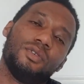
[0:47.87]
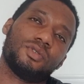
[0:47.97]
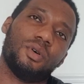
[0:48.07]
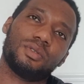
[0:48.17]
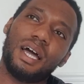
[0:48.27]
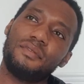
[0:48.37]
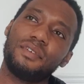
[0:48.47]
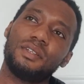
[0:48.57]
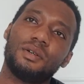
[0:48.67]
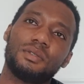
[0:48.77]
So that
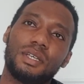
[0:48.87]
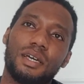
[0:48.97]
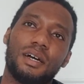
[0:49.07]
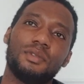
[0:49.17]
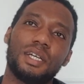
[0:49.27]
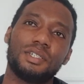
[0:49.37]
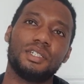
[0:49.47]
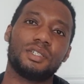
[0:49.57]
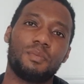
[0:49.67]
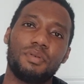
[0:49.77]
video there, I was
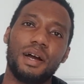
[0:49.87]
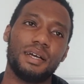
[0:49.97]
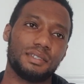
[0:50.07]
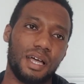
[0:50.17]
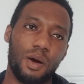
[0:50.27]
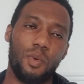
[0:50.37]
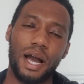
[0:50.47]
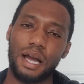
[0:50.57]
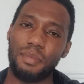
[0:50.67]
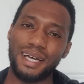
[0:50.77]
actually surprised, like,
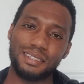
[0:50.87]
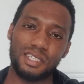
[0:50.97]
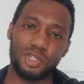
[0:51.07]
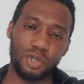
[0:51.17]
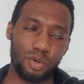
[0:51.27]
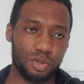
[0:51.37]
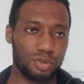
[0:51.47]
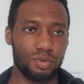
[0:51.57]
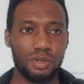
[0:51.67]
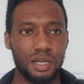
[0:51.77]
why I'm
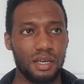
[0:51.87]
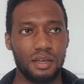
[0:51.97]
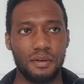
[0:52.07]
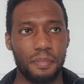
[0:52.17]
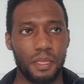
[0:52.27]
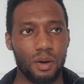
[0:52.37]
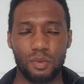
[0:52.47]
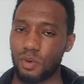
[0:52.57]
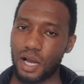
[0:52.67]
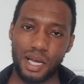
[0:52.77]
anti-social.
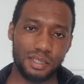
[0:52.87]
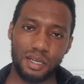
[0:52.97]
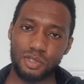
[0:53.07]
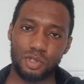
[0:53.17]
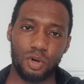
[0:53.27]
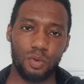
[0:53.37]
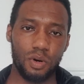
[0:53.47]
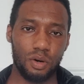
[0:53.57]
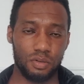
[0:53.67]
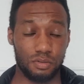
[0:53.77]
I had done so
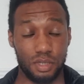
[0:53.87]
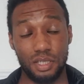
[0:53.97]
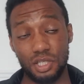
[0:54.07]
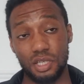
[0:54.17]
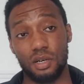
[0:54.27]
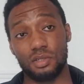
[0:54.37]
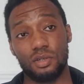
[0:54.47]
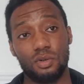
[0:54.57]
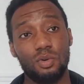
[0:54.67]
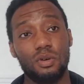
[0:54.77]
well. Initially, I was
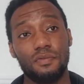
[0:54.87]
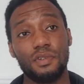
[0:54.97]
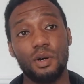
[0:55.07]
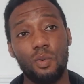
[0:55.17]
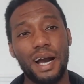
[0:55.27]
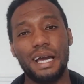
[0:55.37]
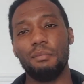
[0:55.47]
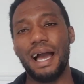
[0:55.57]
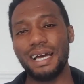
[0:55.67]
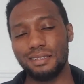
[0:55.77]
going to call the video why
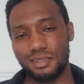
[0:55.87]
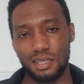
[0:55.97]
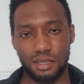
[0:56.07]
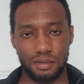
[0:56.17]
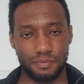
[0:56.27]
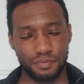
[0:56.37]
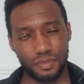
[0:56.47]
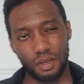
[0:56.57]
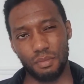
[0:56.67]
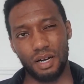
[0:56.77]
I'm anti,
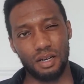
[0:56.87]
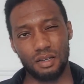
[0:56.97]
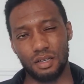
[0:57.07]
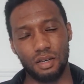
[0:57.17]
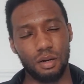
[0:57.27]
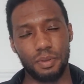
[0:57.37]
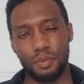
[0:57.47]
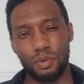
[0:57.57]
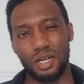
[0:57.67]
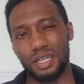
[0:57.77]
but a lot of
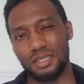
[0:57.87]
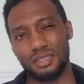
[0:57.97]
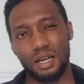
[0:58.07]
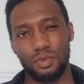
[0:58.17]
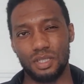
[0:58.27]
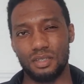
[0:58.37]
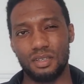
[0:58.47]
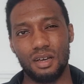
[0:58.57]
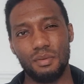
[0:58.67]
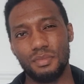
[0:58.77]
people won't understand what the
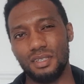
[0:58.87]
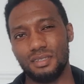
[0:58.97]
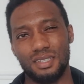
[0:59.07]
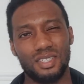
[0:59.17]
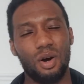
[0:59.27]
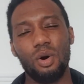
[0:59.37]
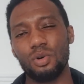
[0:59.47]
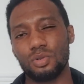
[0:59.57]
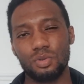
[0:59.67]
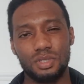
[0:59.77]
term means. And it's an
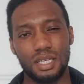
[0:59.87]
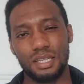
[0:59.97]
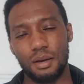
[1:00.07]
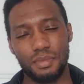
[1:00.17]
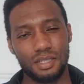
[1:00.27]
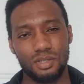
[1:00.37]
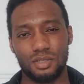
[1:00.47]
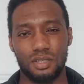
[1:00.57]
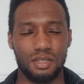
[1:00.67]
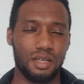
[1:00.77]
old school thing that man used
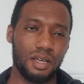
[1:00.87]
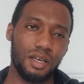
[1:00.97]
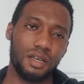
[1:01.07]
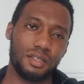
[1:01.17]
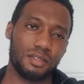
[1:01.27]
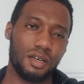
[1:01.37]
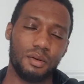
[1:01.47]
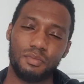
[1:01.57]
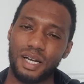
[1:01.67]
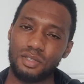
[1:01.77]
to,
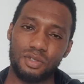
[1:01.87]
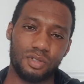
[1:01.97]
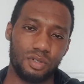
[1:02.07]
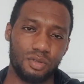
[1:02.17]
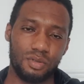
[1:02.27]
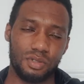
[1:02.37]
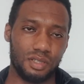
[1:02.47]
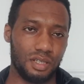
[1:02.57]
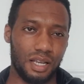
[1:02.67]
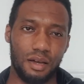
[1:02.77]
term man used to use,
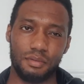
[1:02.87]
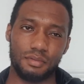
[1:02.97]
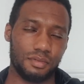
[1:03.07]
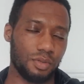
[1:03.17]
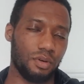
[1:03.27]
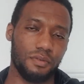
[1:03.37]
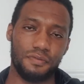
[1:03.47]
in it, like 12,